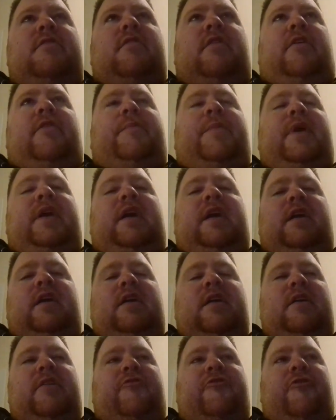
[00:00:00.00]
I'll be
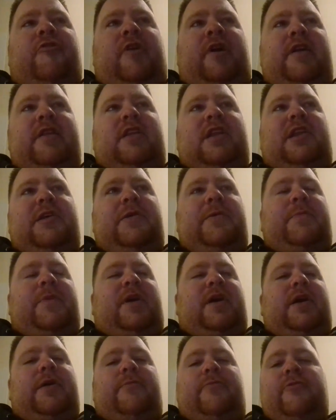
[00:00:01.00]
trying to do
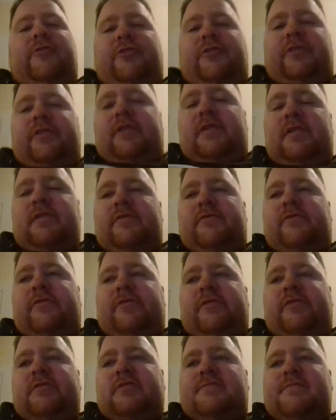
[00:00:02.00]
my Raw
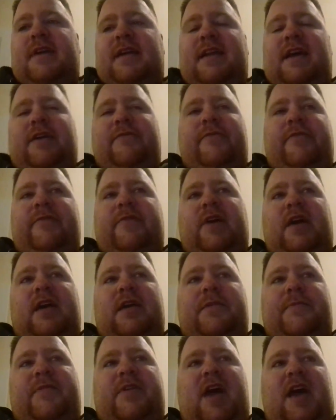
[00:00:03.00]
SmackDown
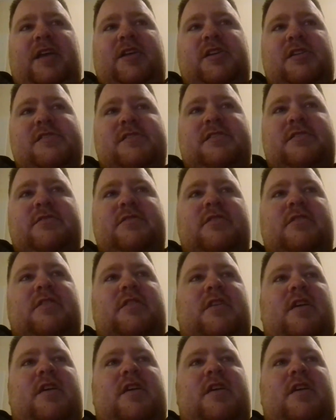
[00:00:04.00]
reactions and